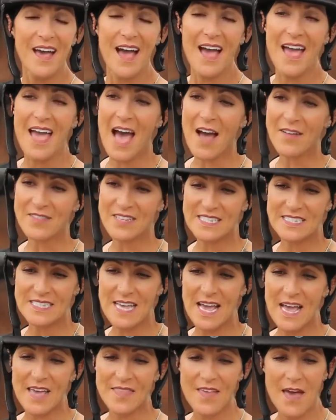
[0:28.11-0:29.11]
I have to
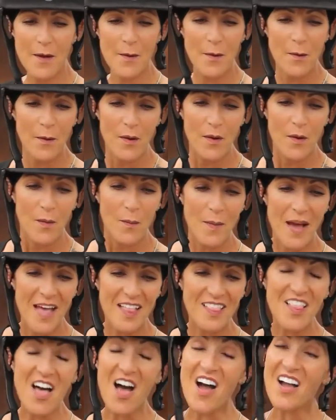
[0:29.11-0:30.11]
say that
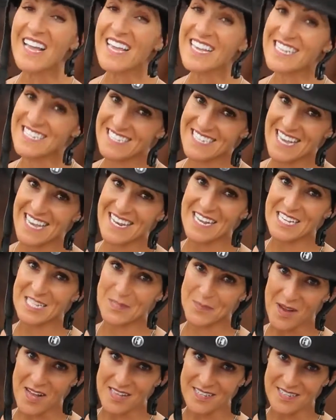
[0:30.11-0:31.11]
my longest standing
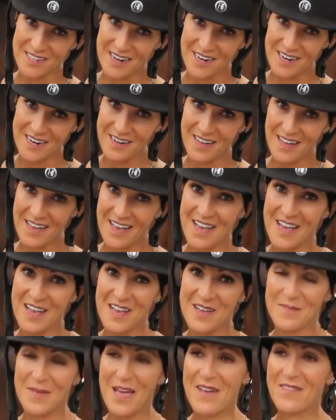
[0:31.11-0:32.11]
sponsor,
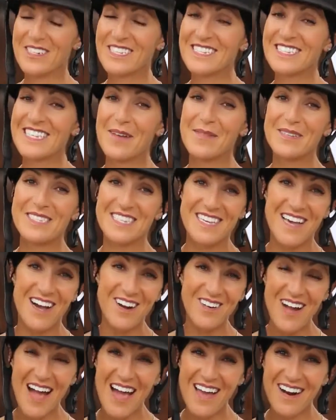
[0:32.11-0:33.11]
ever since I was a
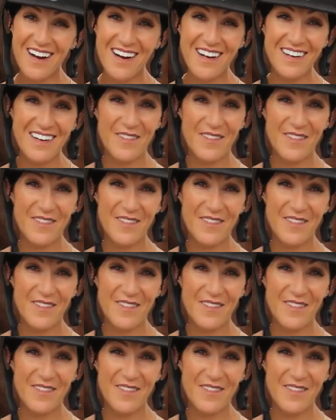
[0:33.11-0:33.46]
young rider,